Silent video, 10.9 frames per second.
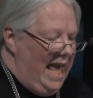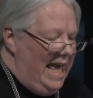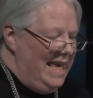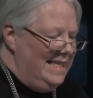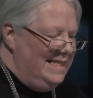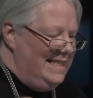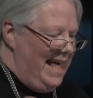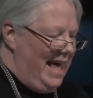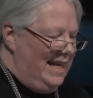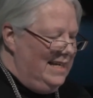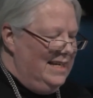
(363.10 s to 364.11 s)
is
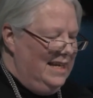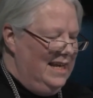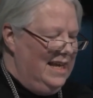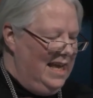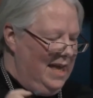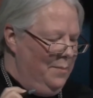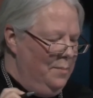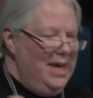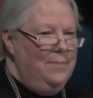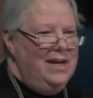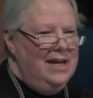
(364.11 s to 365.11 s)
that
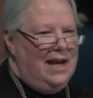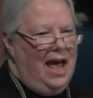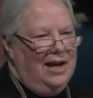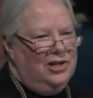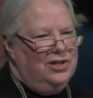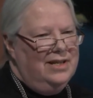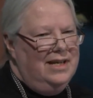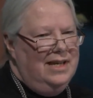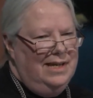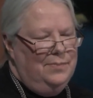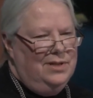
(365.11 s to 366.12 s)
maybe it actually
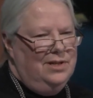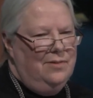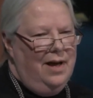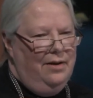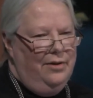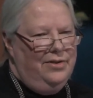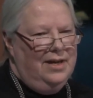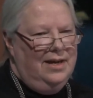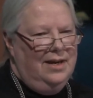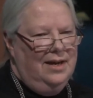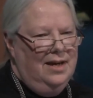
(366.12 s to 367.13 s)
keeps you
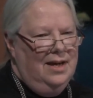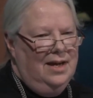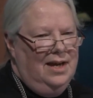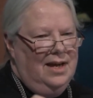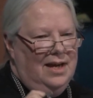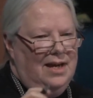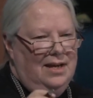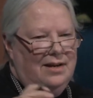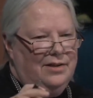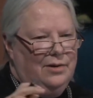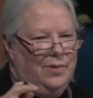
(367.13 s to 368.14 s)
healthy in
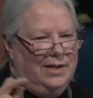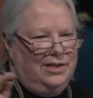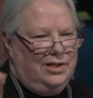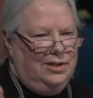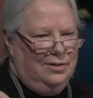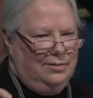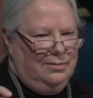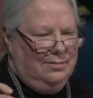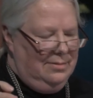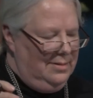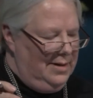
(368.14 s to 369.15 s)
other ways too.
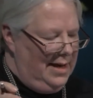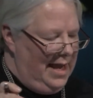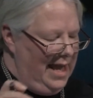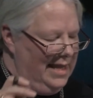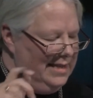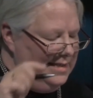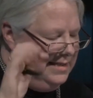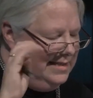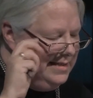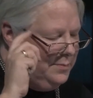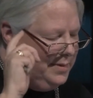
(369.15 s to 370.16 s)
And this
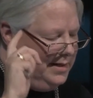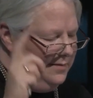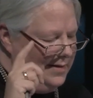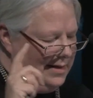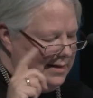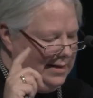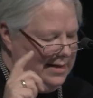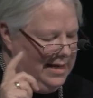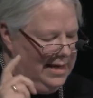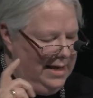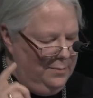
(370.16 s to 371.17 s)
is a bit of a
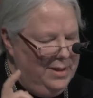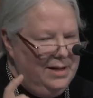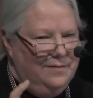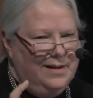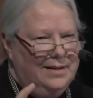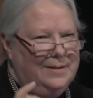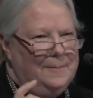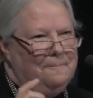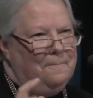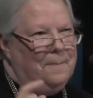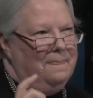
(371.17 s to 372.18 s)
bit of a
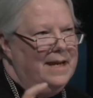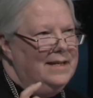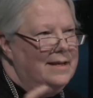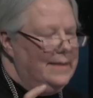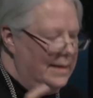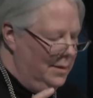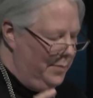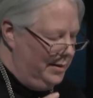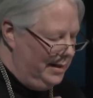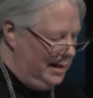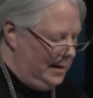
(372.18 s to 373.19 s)
thing to think
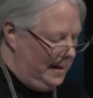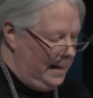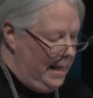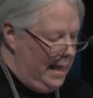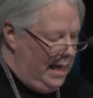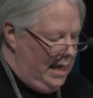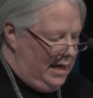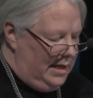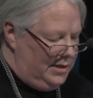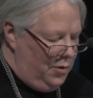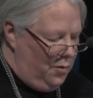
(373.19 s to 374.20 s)
about here.
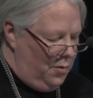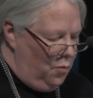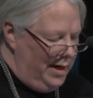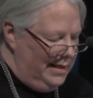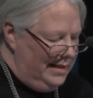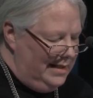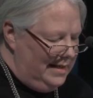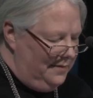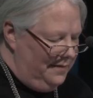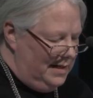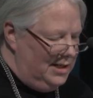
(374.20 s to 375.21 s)
So one of the
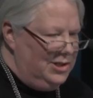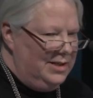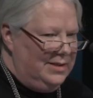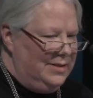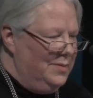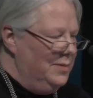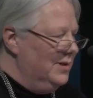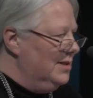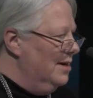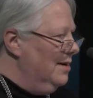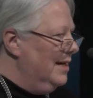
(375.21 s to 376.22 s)
definitions, we were
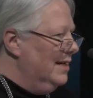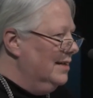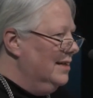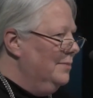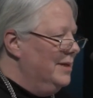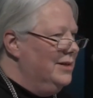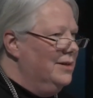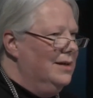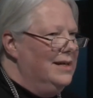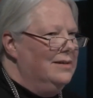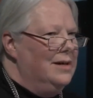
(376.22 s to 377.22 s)
talking a little bit
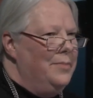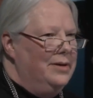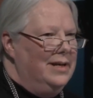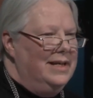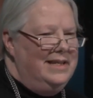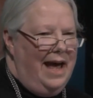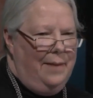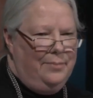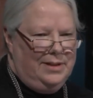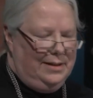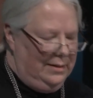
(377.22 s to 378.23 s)
earlier about
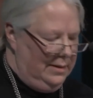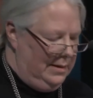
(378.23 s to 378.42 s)
adapting.